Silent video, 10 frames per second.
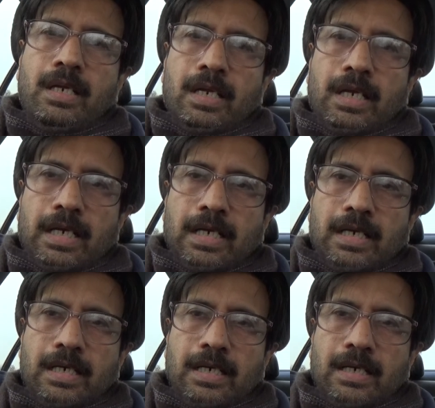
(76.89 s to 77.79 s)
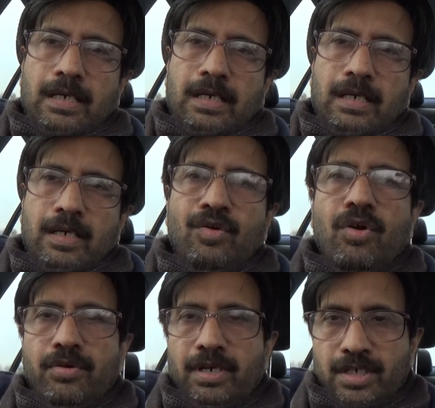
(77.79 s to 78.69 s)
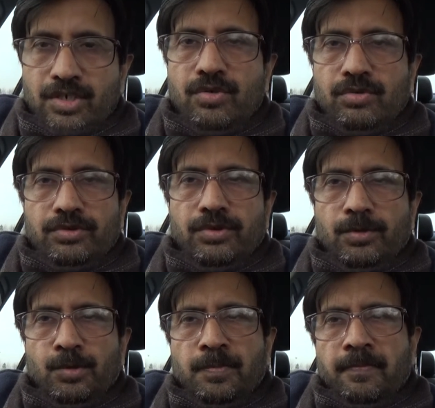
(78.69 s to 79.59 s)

and cartilage growth, you know.